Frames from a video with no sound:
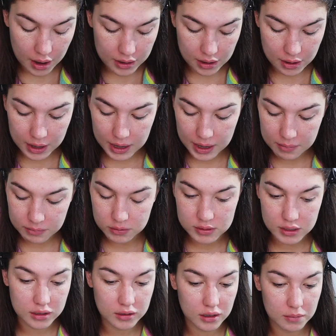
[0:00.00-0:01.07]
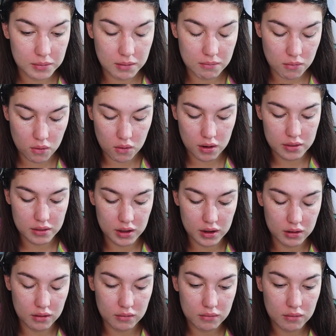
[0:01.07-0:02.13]
Now I am using a little bit more
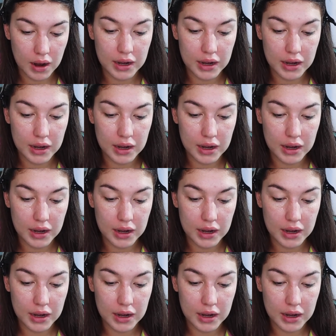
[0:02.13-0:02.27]
than